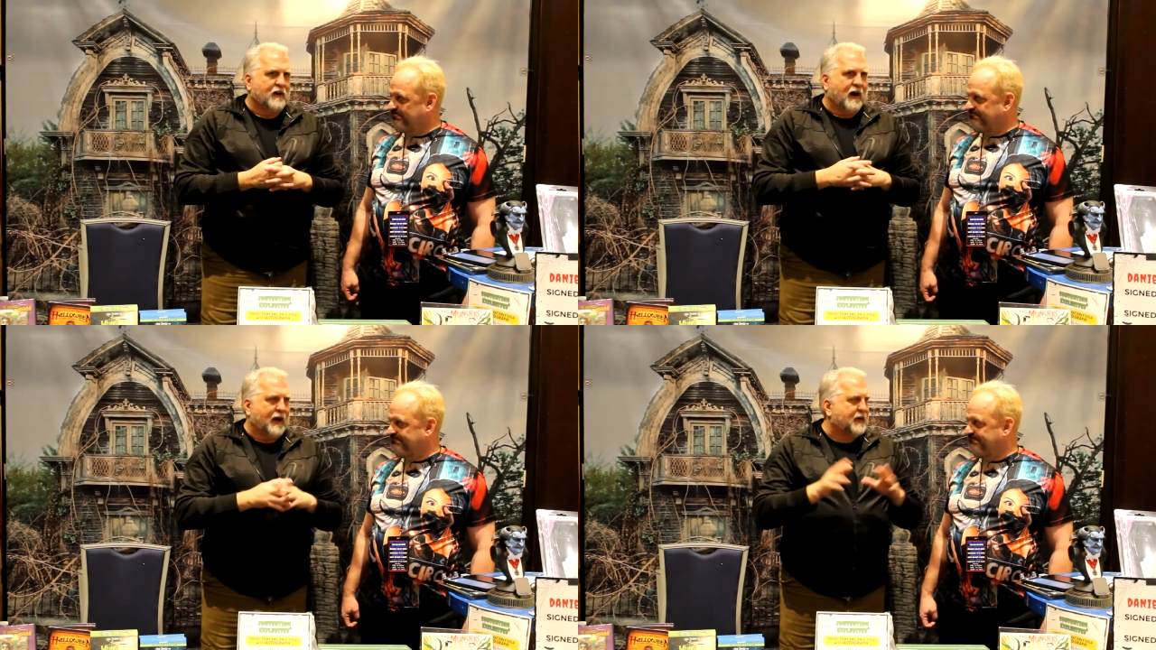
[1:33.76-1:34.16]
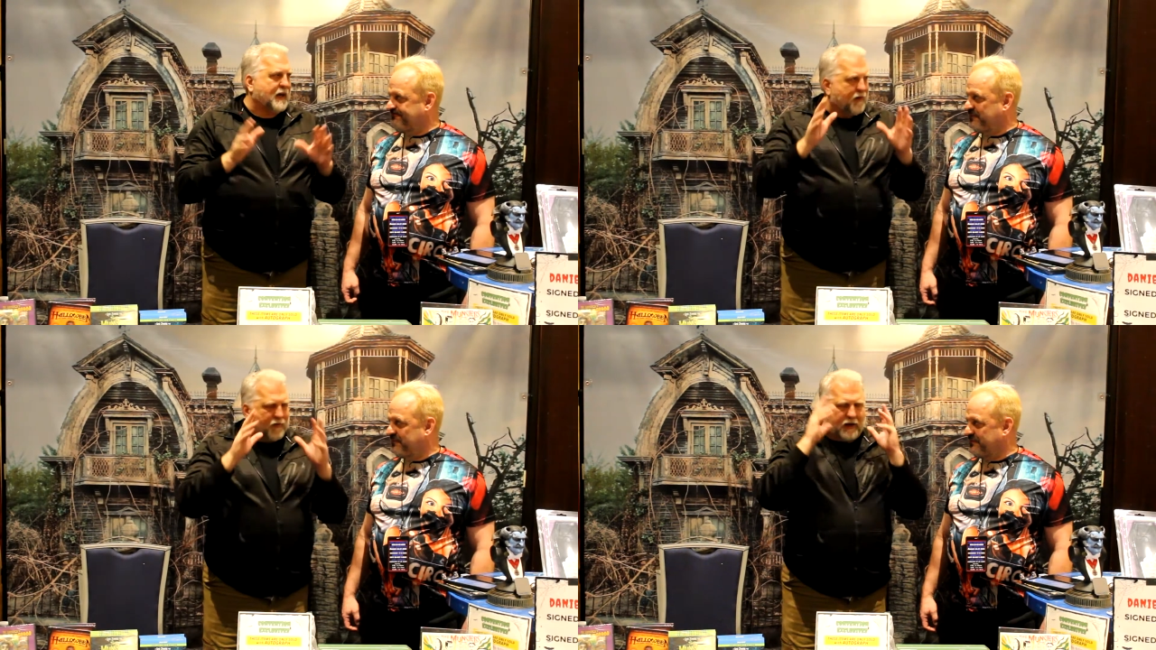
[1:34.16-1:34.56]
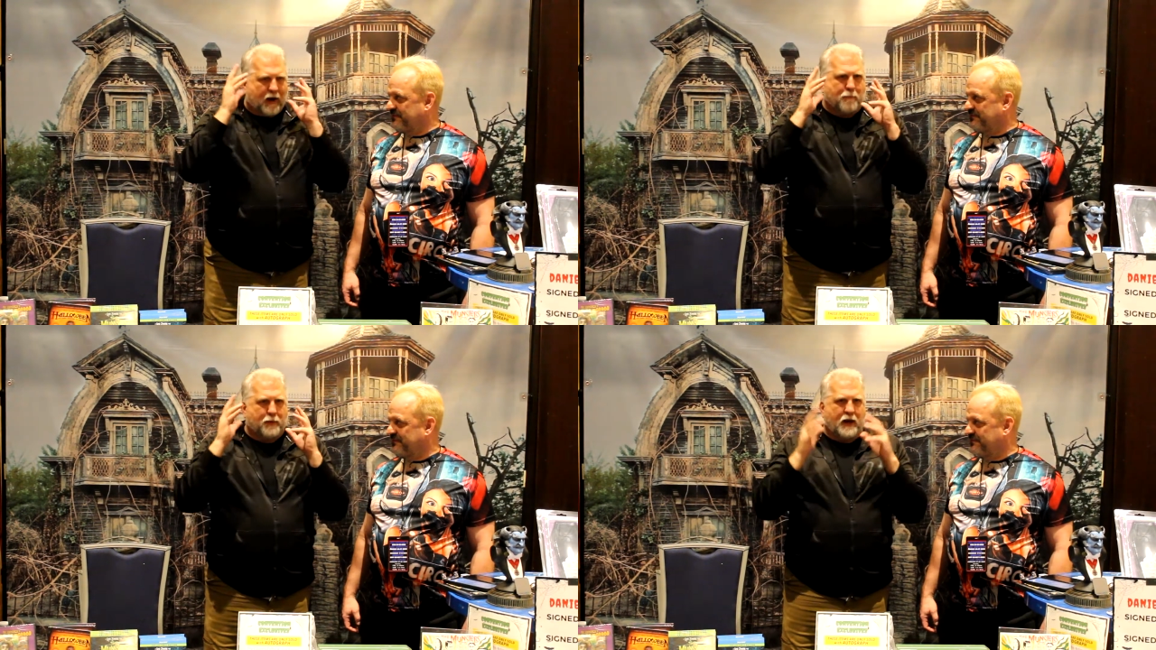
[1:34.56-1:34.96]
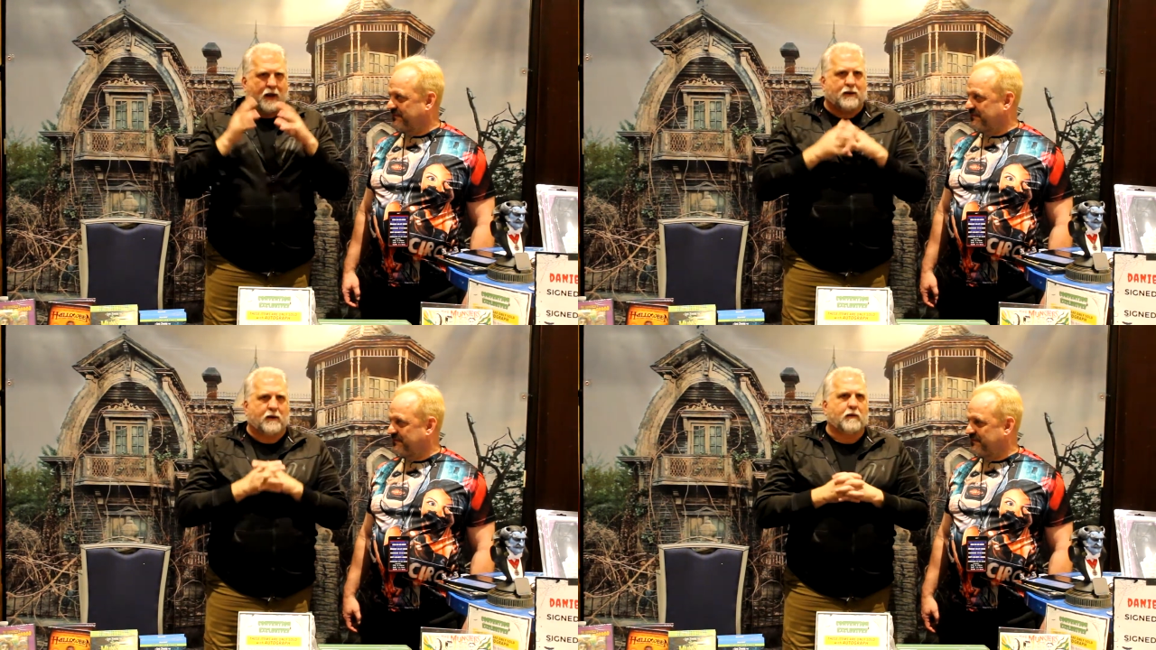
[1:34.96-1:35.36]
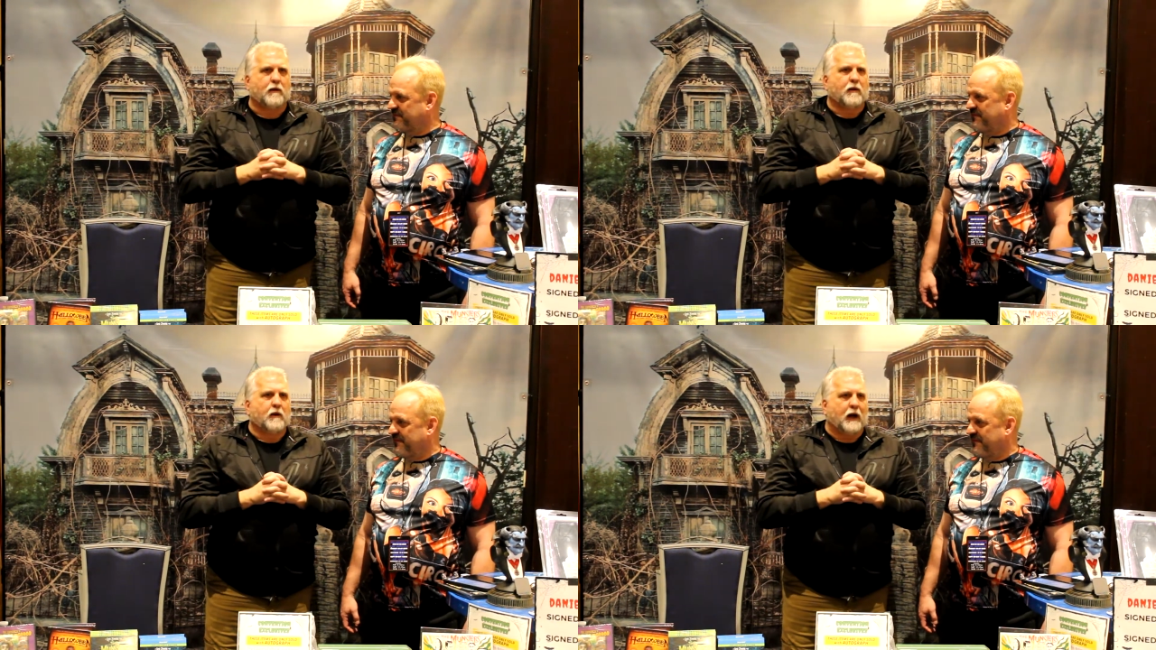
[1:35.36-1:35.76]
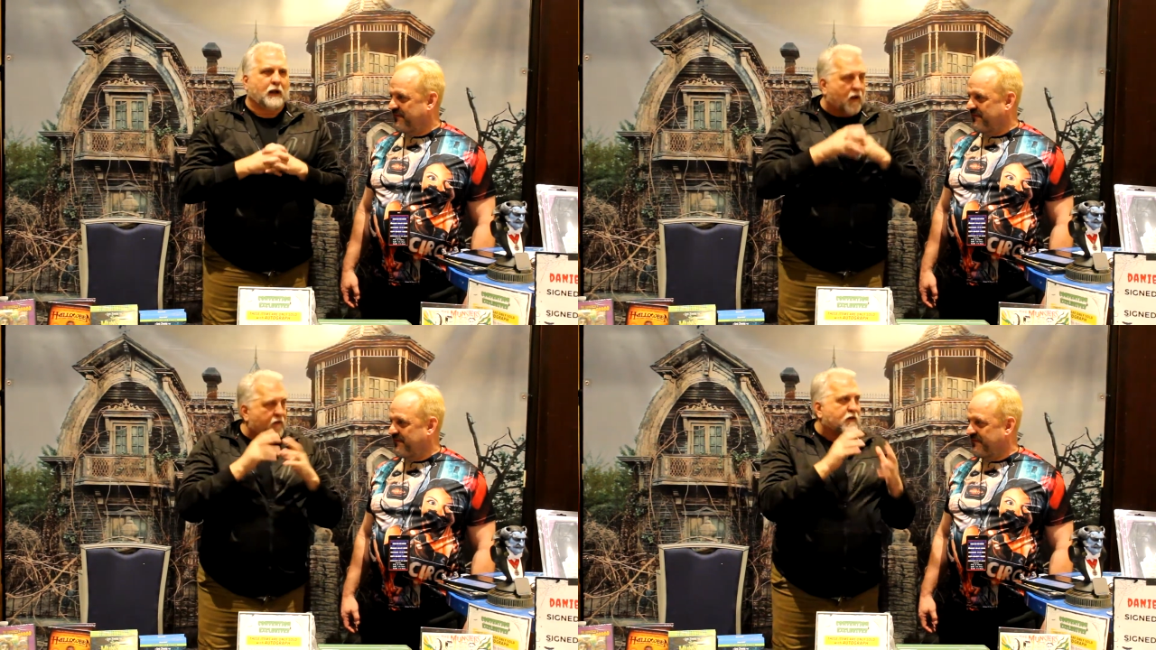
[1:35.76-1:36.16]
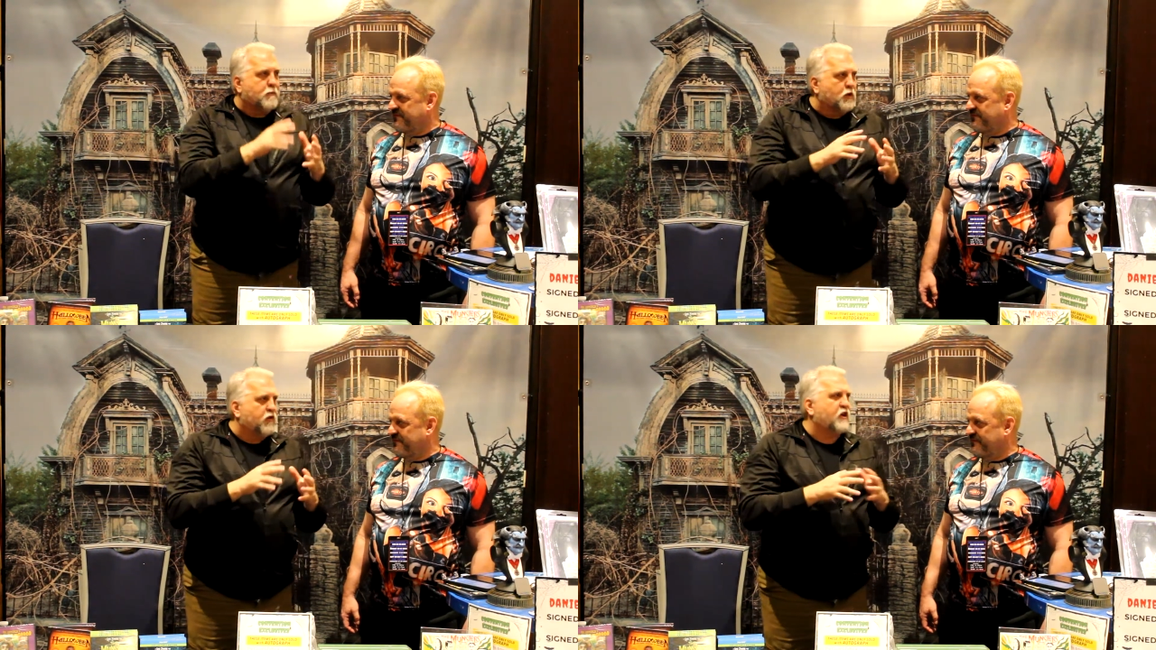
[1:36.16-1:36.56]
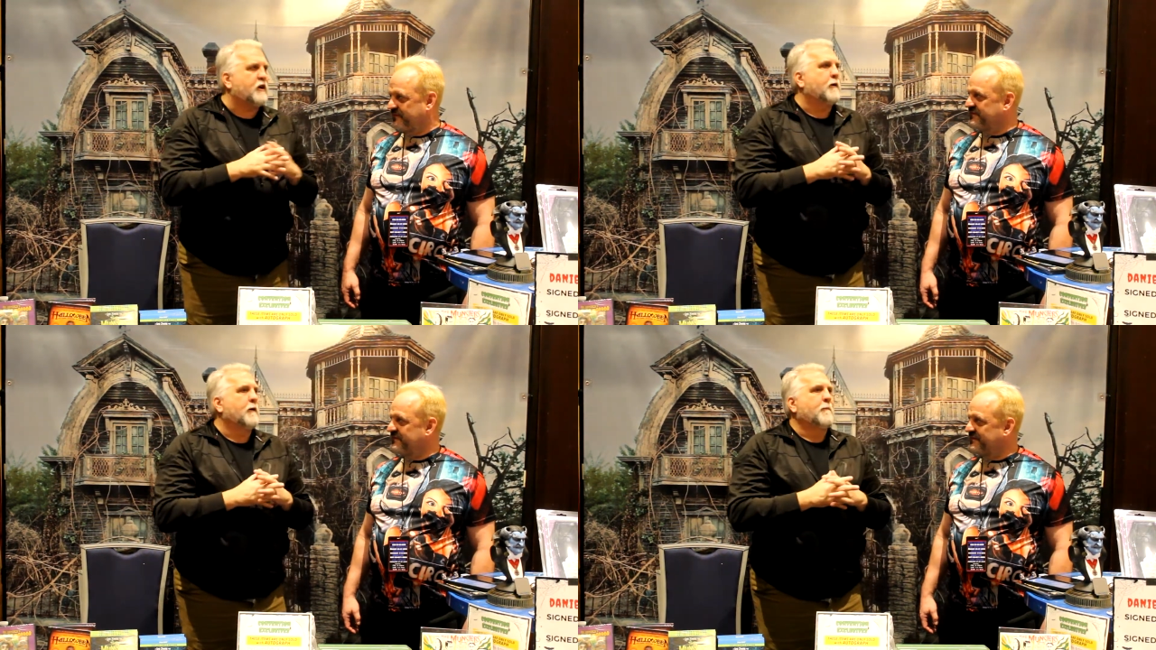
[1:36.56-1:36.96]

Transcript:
Speaker 1: I can't even comprehend it. I love the movie.